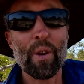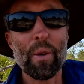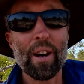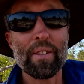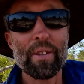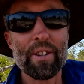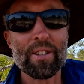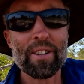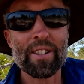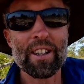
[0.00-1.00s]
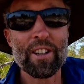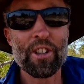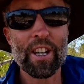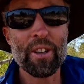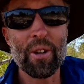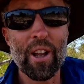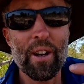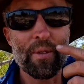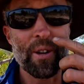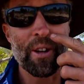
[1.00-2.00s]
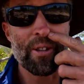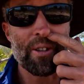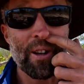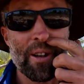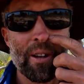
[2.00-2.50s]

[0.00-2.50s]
flew over us and did a shit all over us.